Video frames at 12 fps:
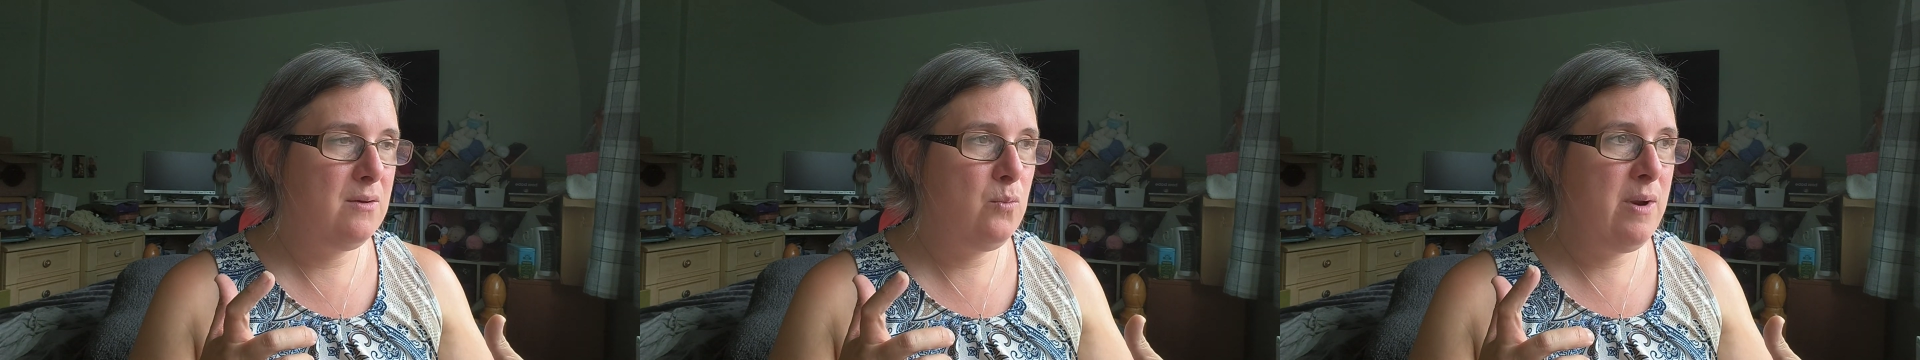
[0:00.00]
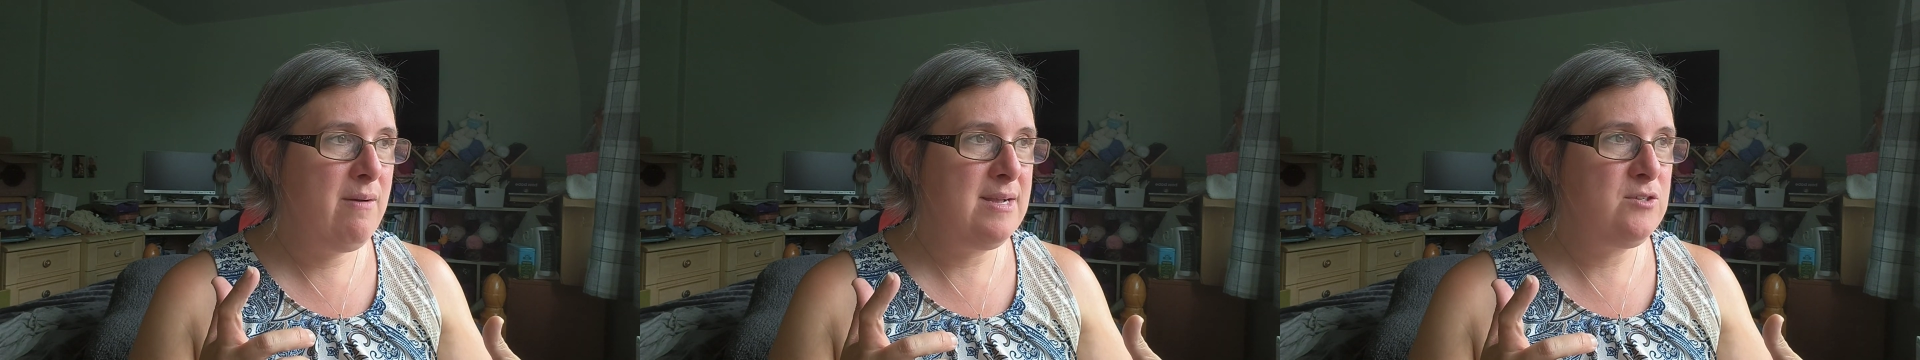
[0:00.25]

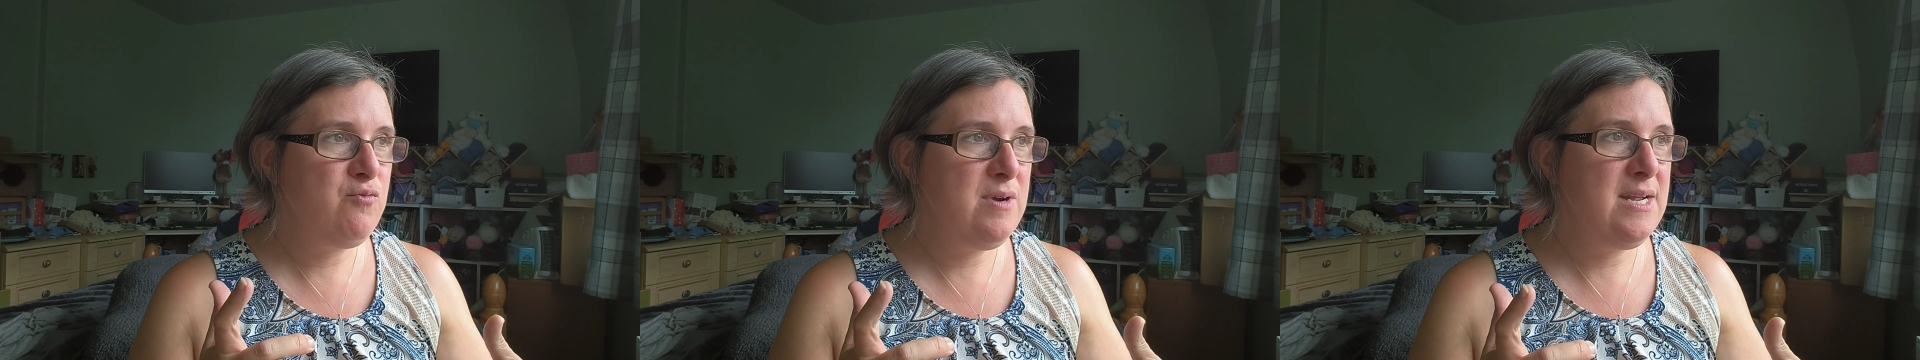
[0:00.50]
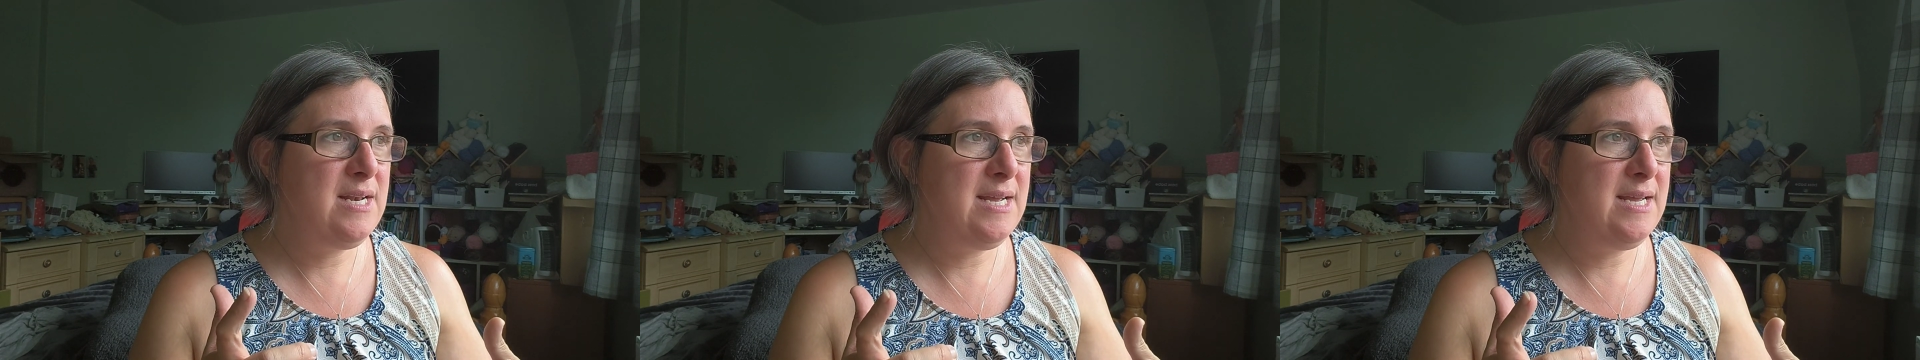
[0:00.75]
whereas
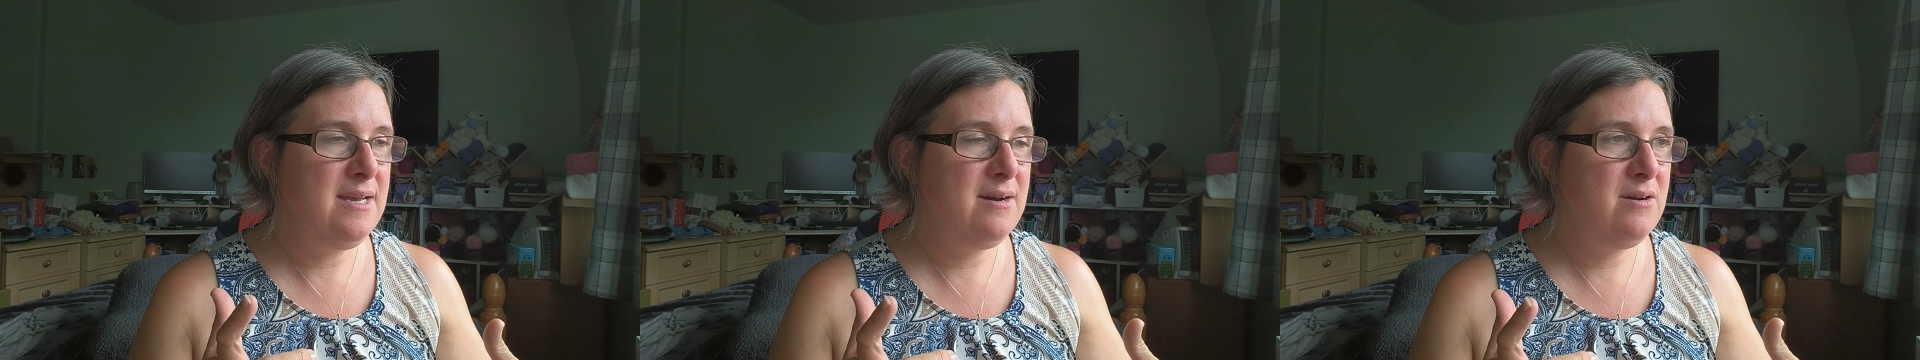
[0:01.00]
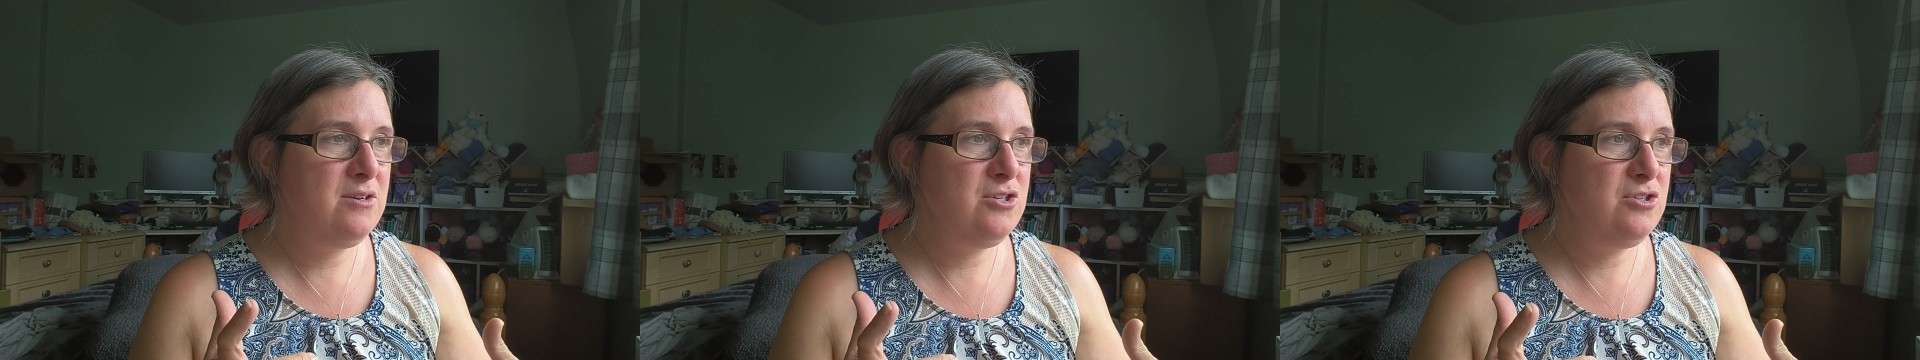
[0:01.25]
really
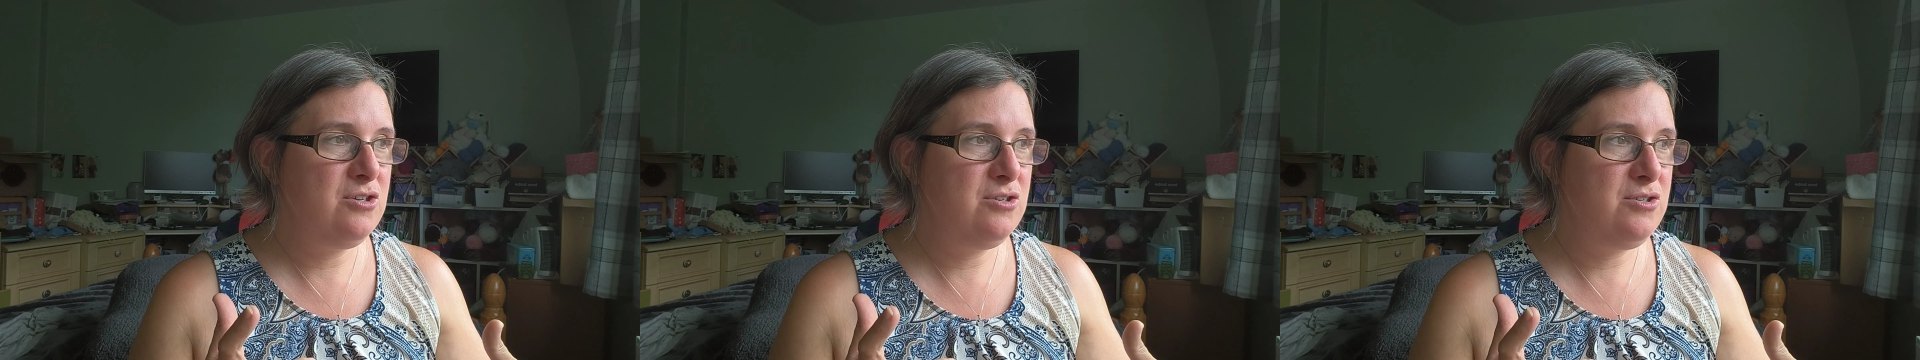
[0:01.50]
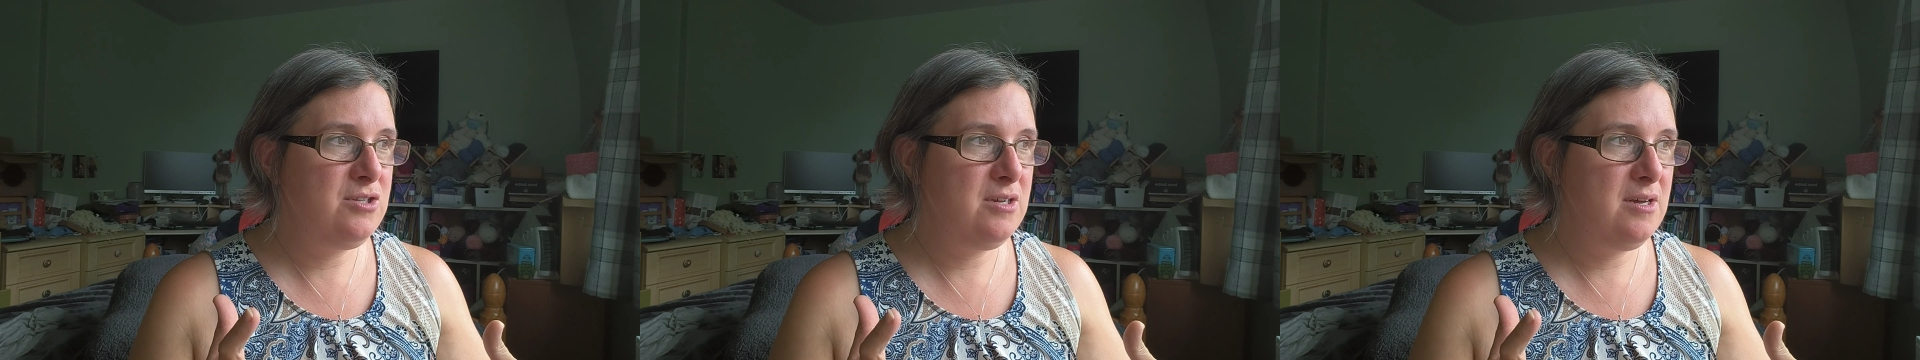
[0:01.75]
I
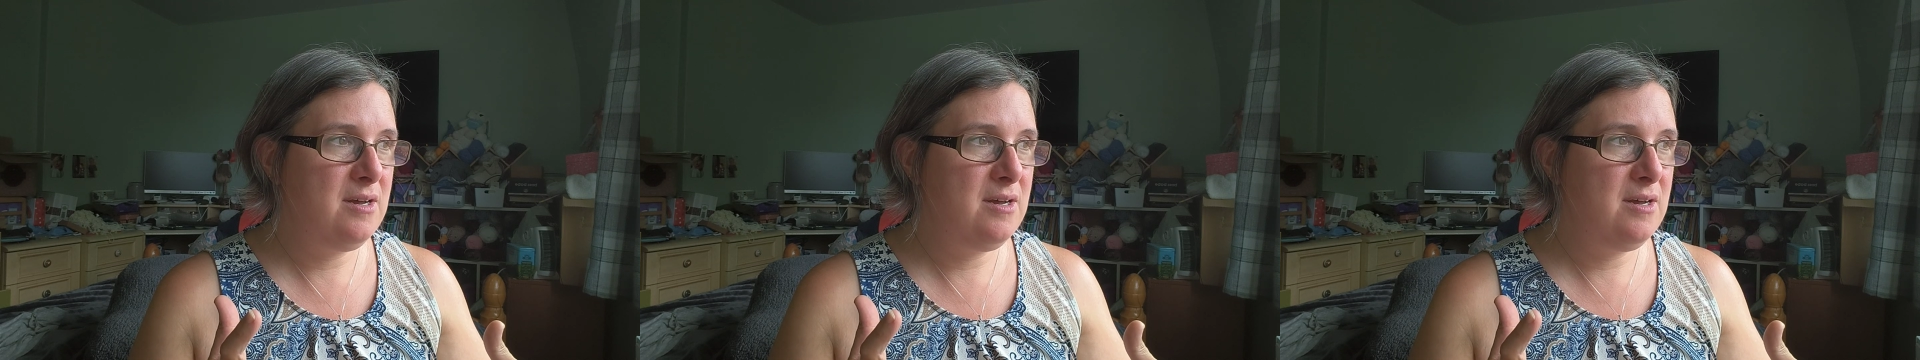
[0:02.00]
should